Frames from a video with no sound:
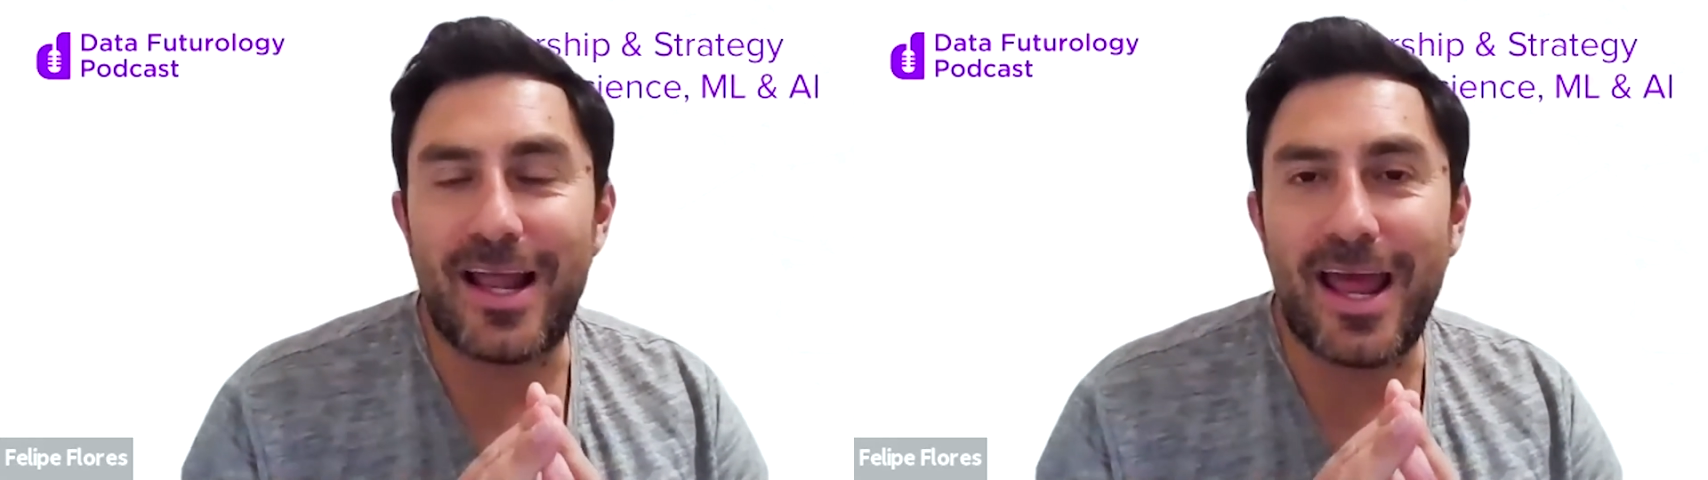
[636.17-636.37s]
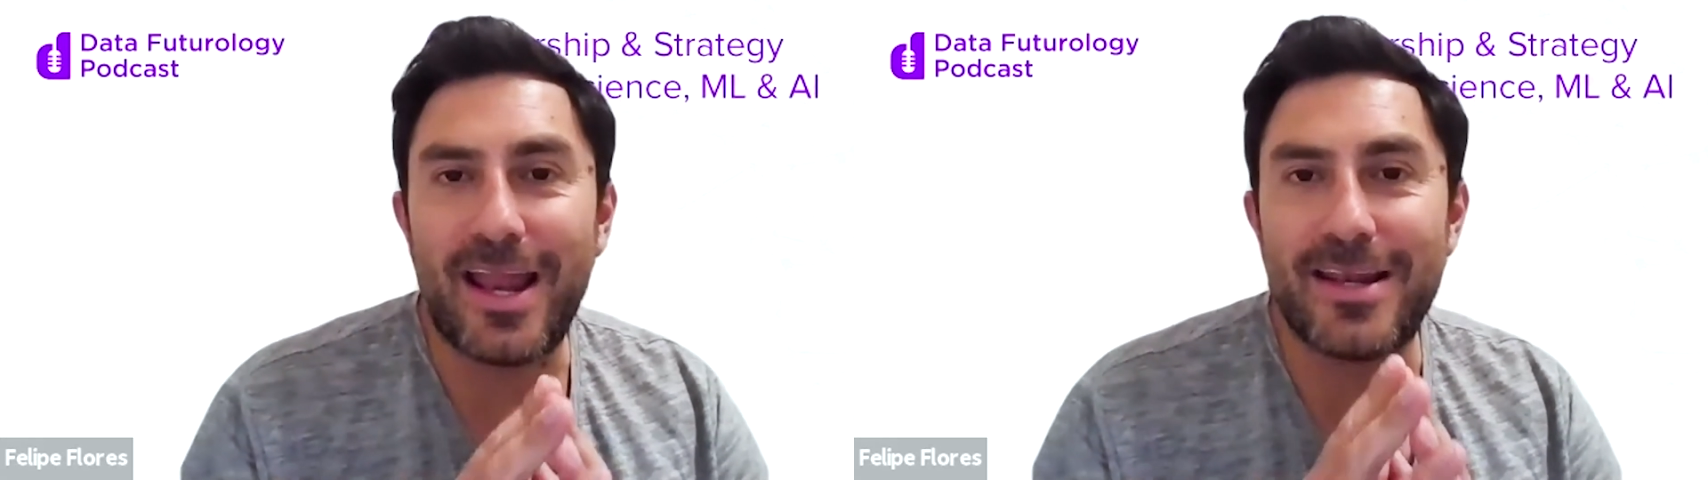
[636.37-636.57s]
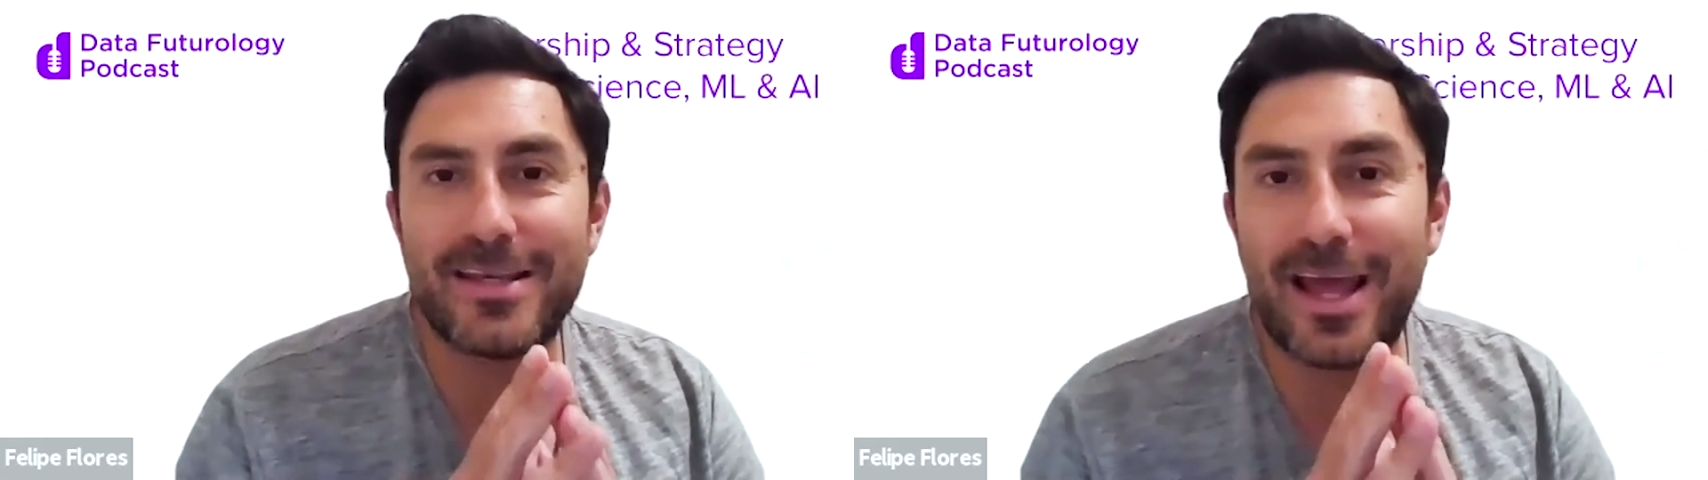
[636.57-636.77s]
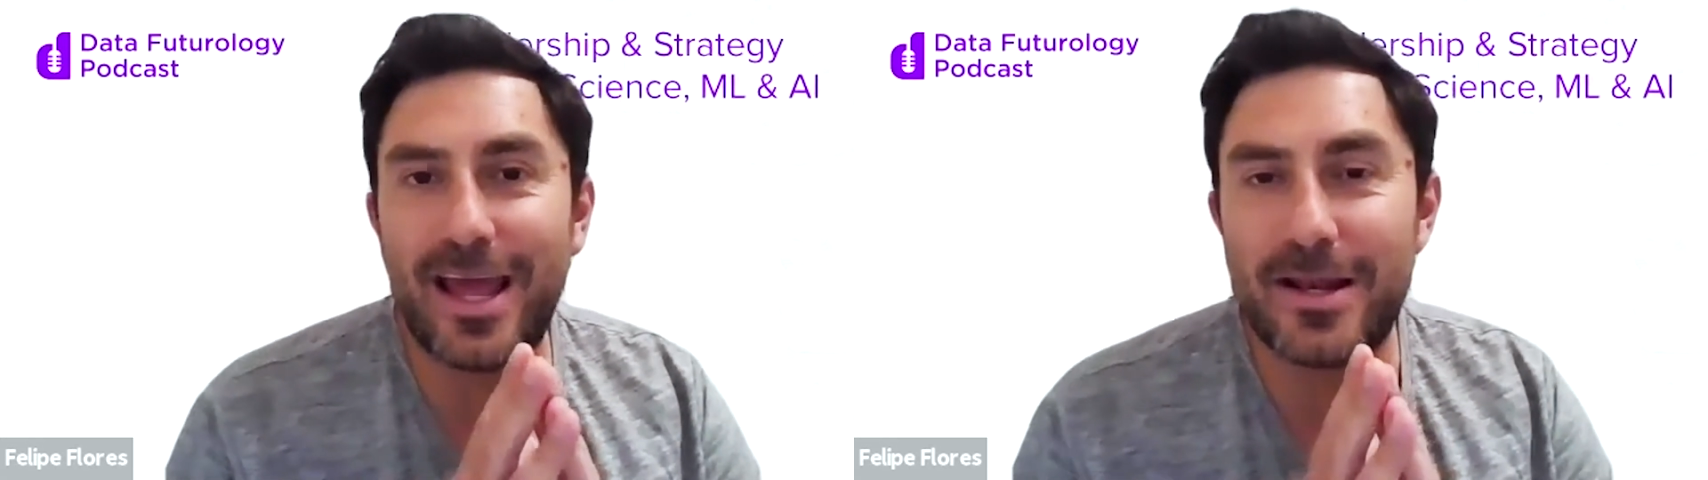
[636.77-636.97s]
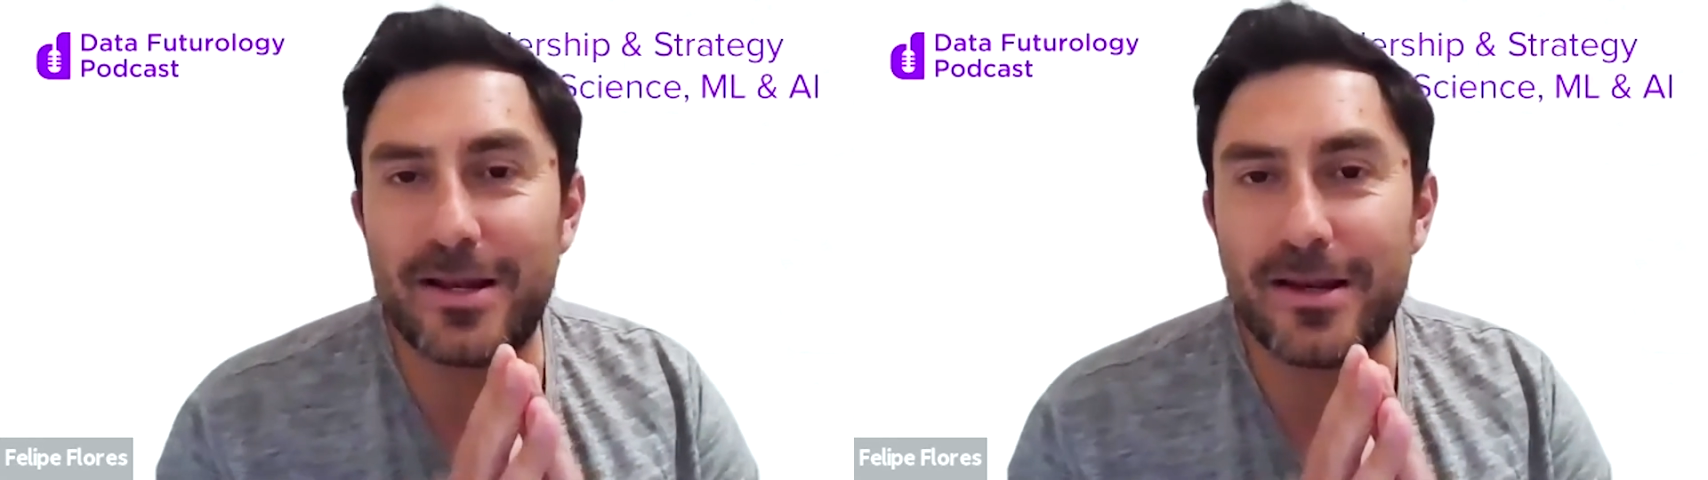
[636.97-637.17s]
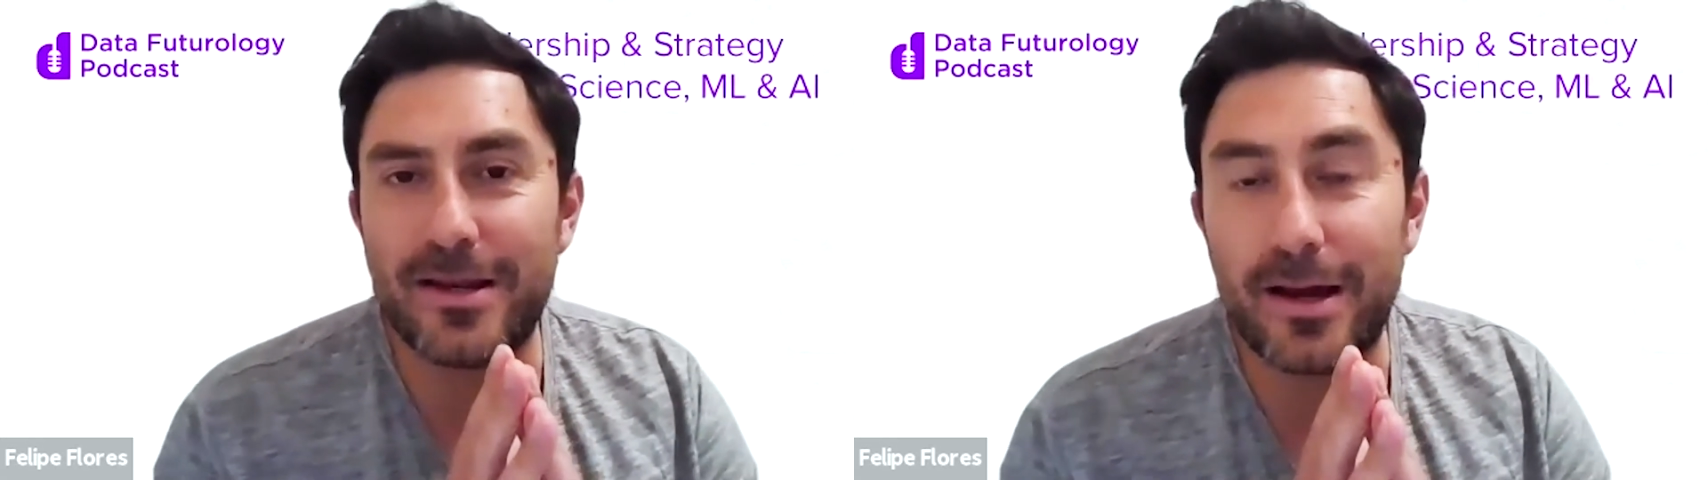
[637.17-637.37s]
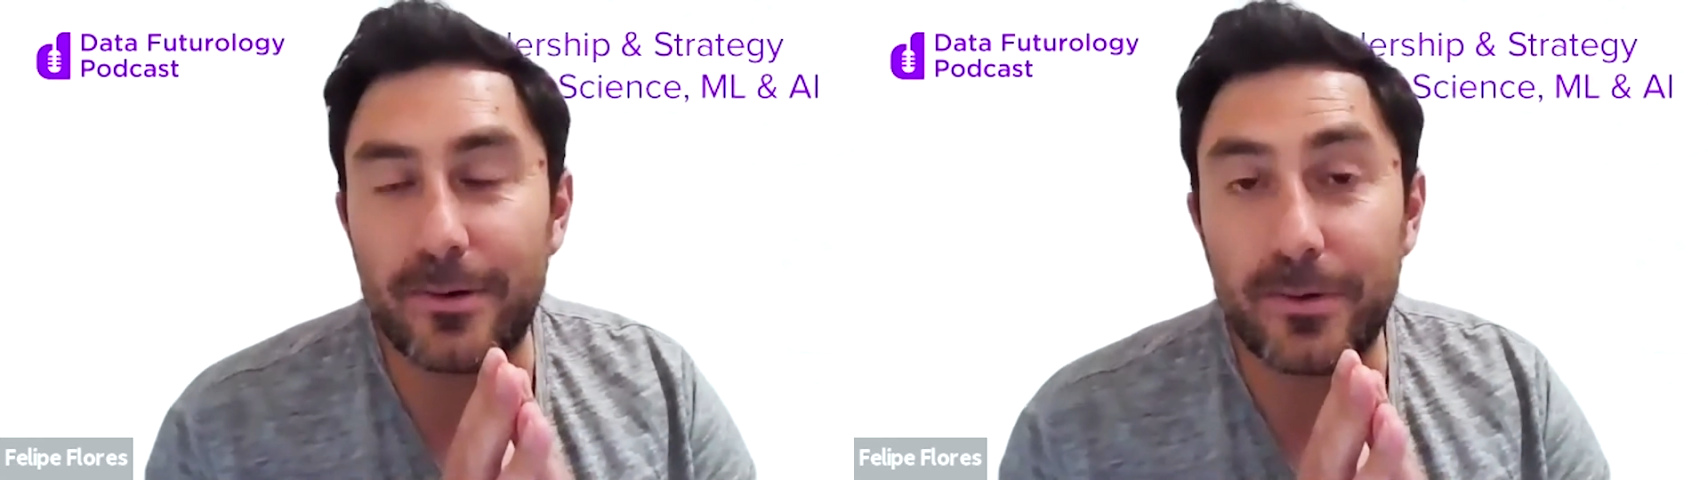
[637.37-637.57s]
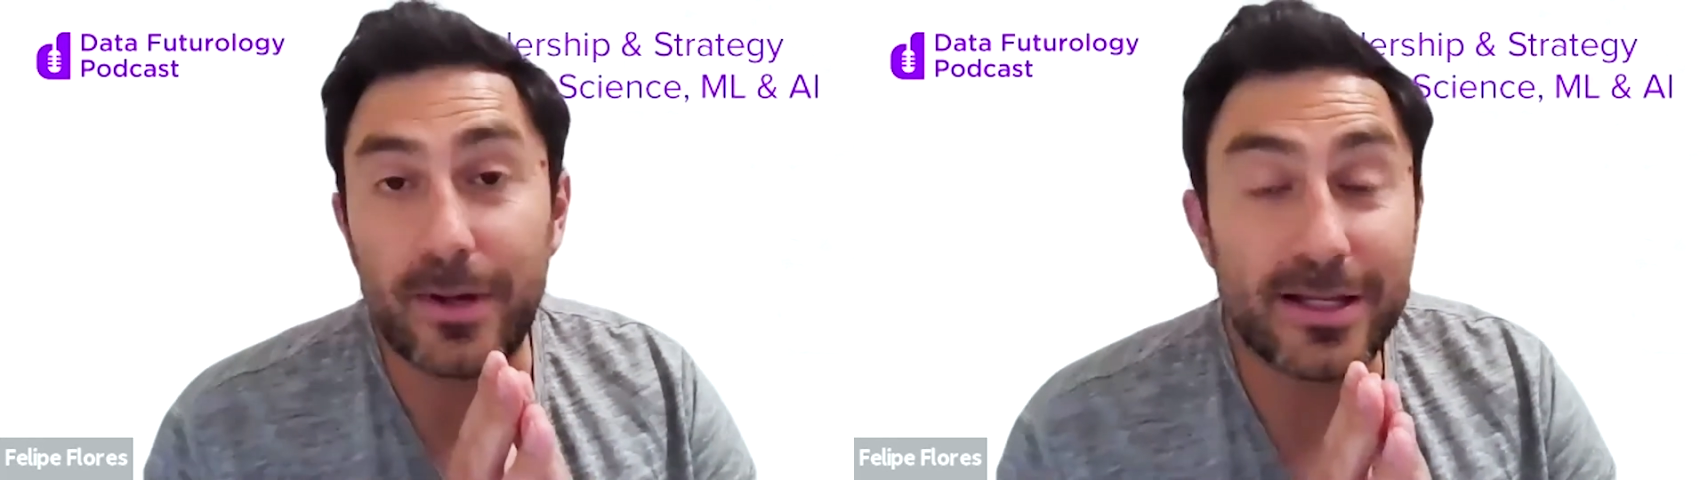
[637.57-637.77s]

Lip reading: and I